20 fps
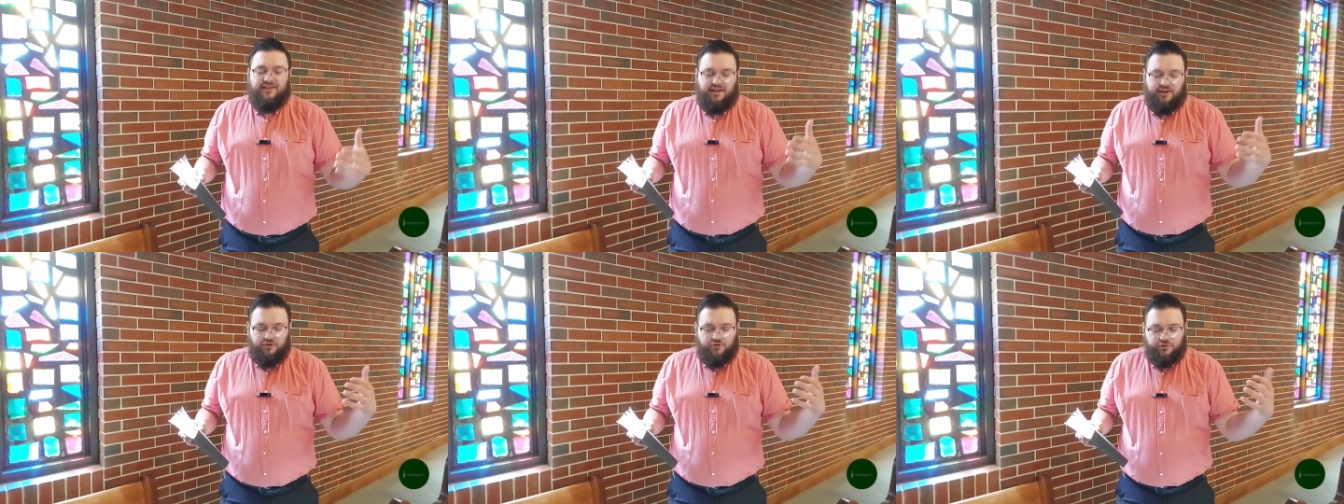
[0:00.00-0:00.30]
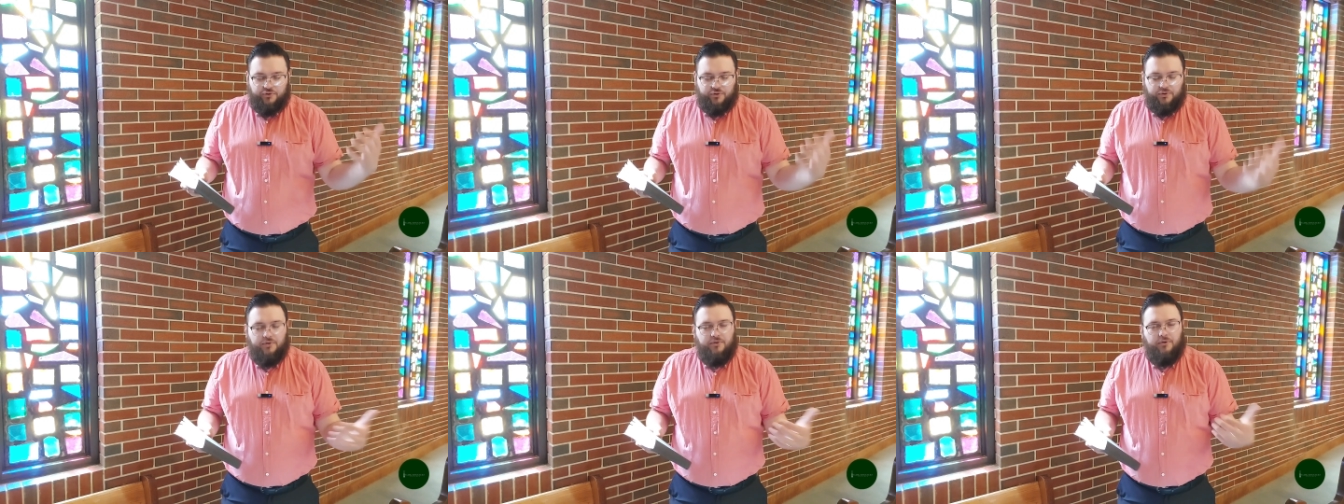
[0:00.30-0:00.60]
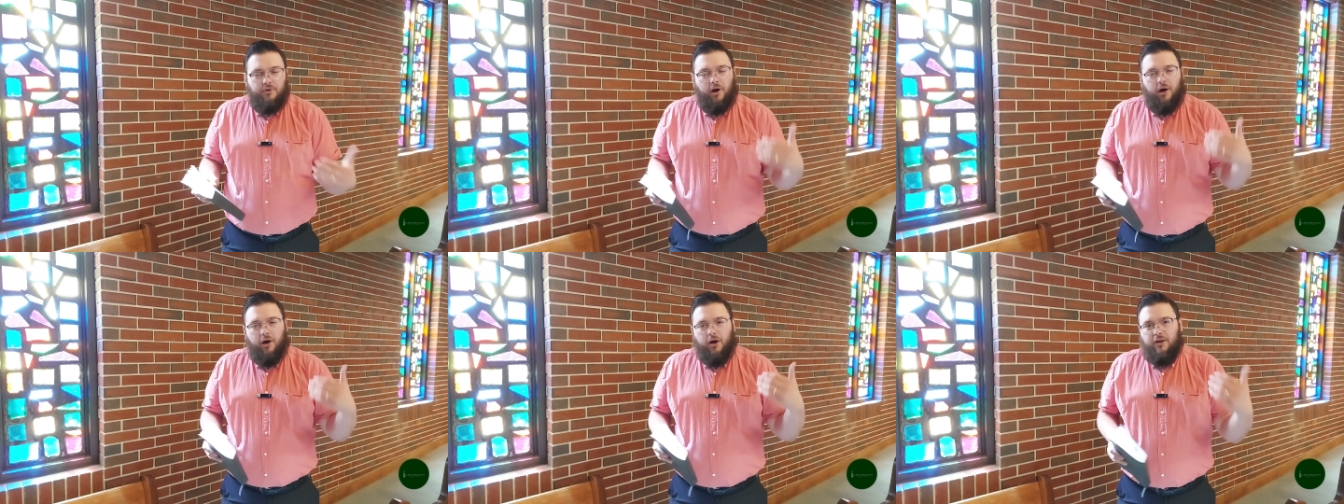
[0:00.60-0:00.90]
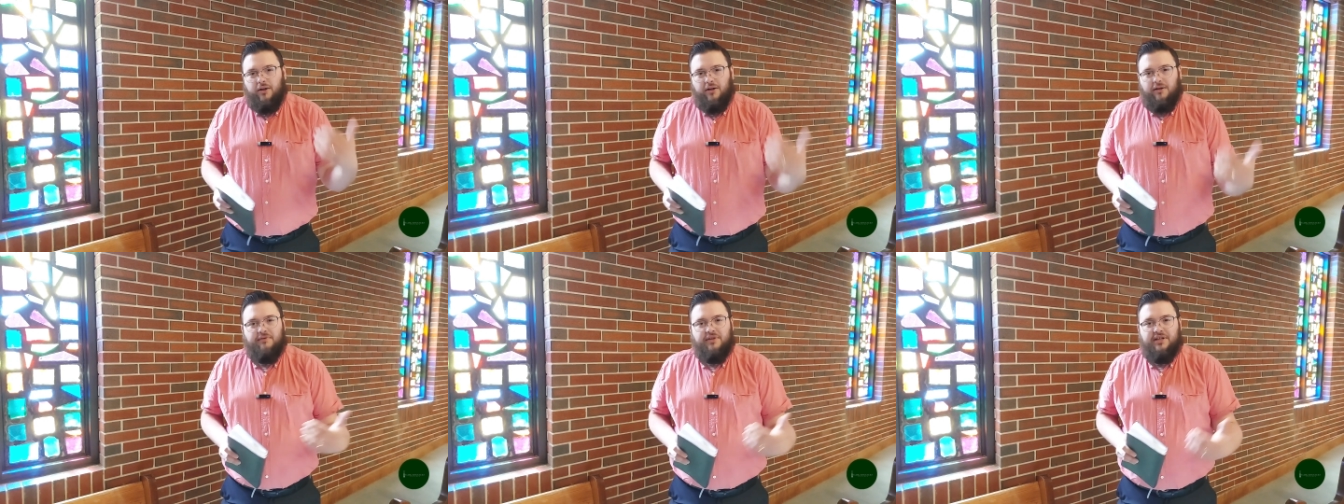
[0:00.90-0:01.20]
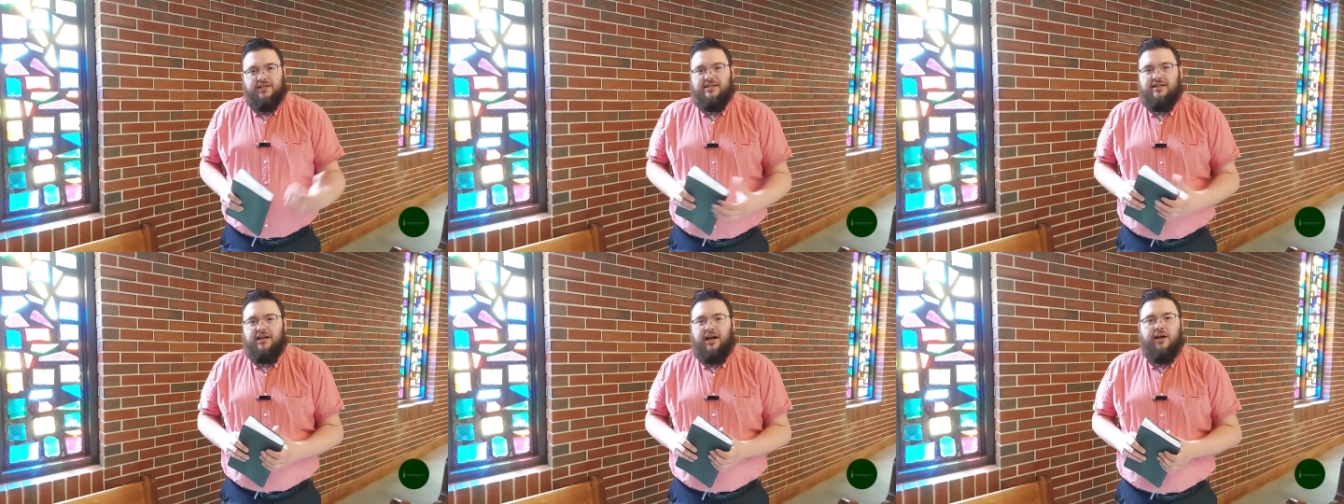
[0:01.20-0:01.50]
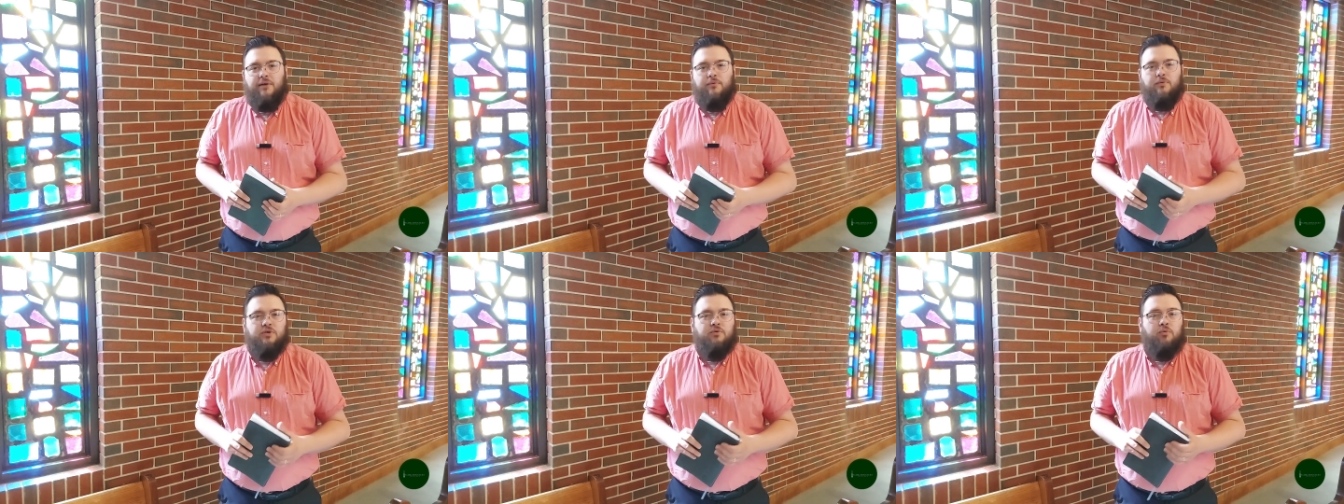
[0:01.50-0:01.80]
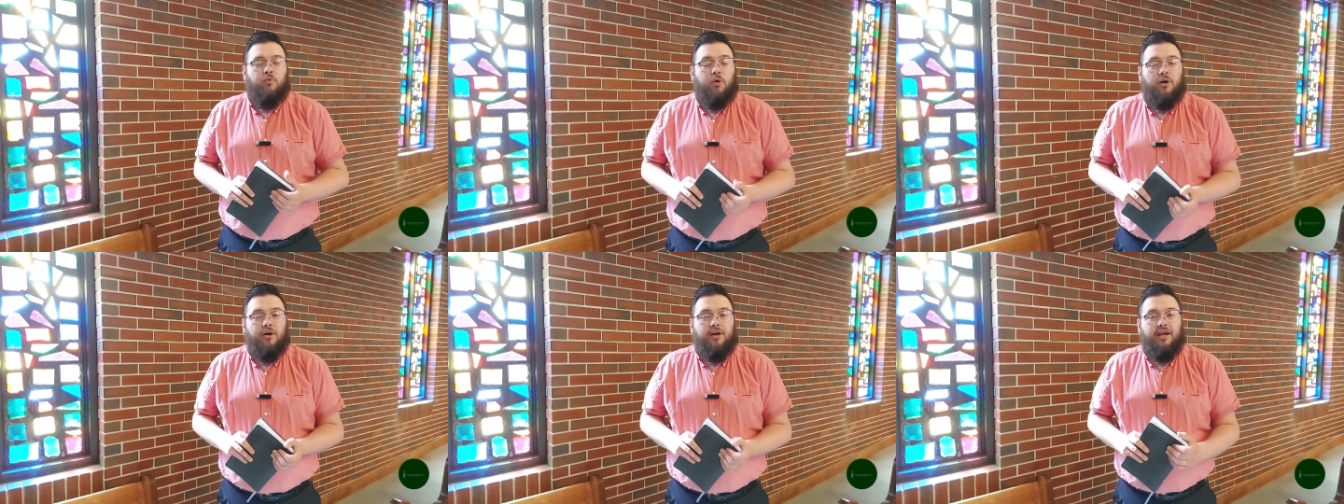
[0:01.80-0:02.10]
that through all of this, God
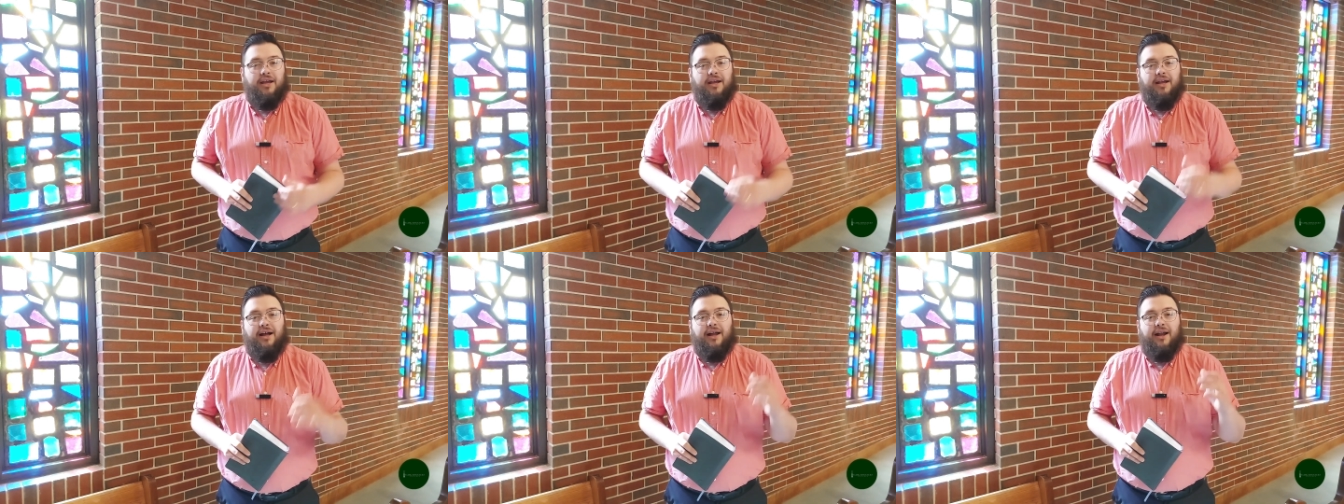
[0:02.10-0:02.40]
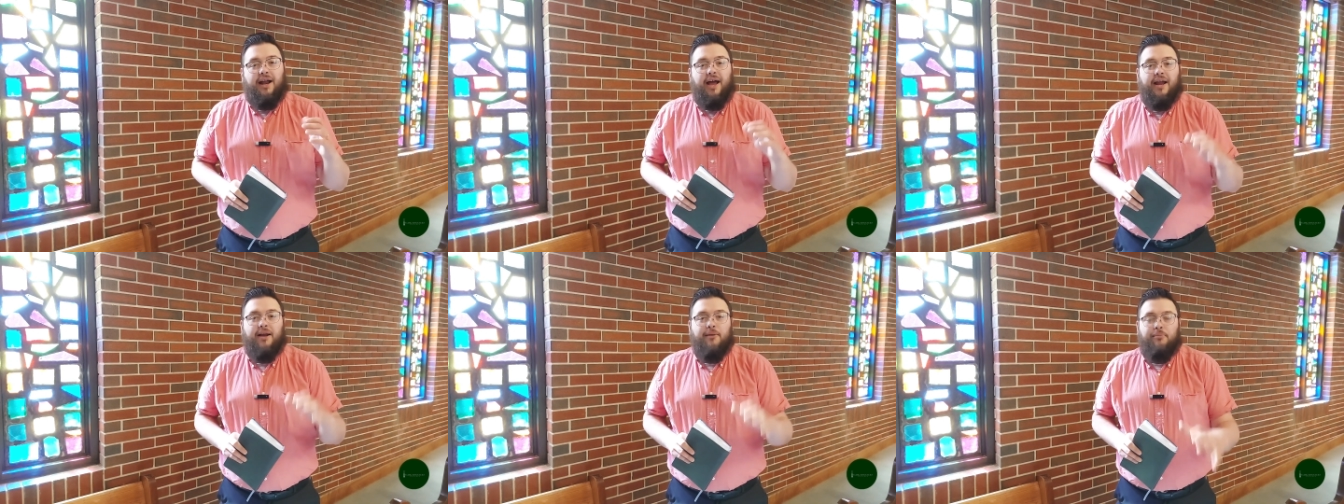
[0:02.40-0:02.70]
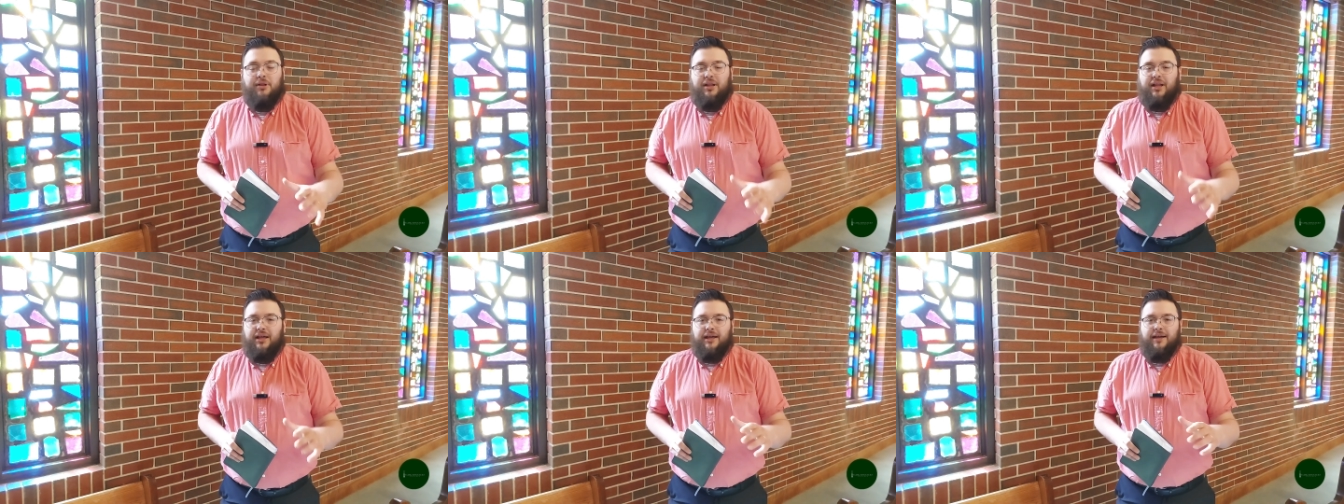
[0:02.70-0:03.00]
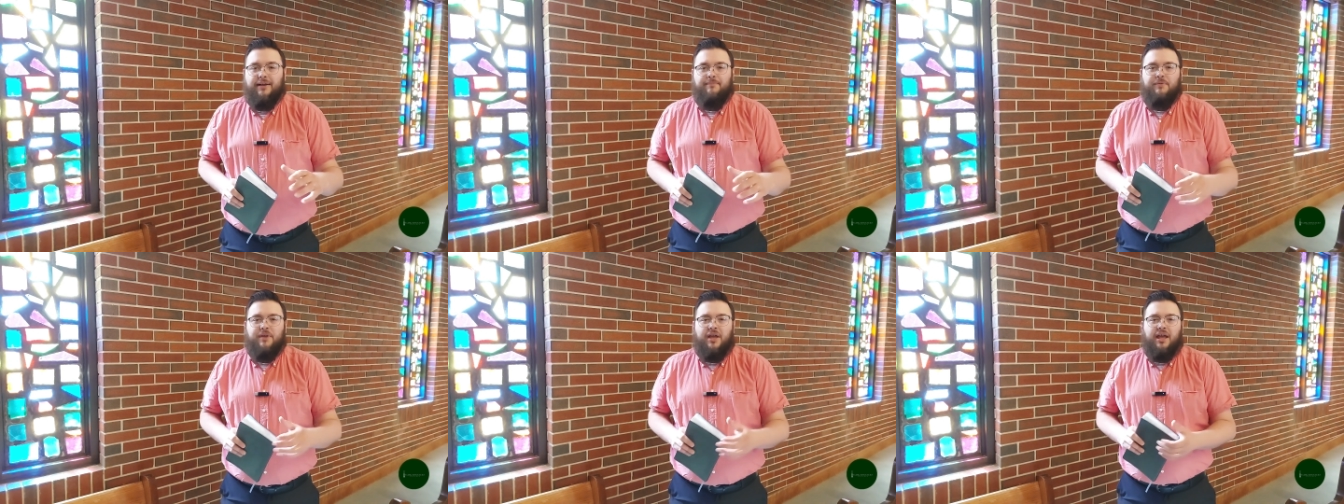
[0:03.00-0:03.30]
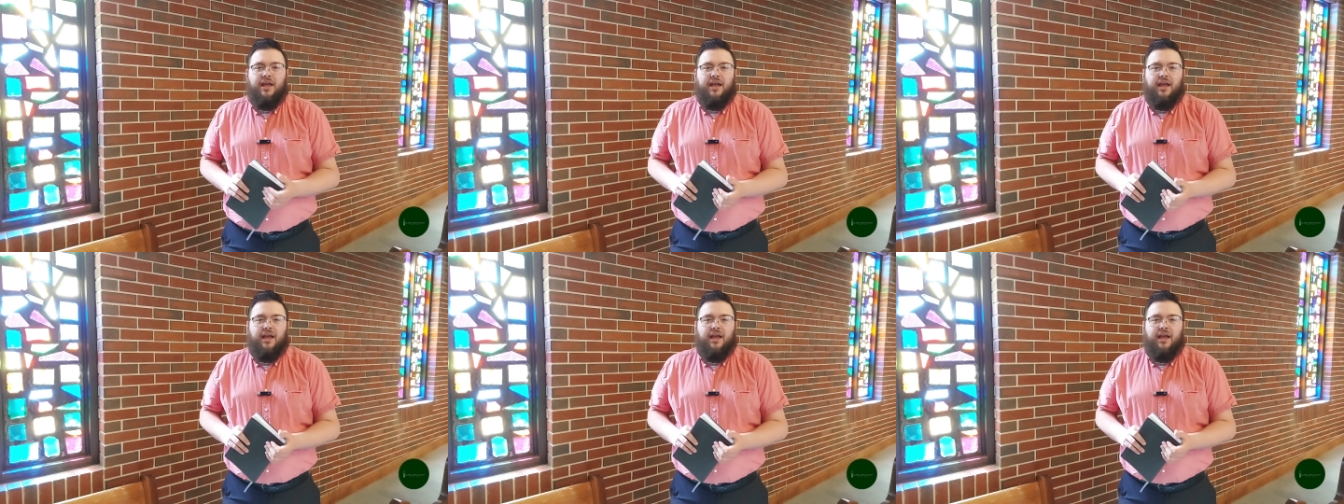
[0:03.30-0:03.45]
was working, God had a plan,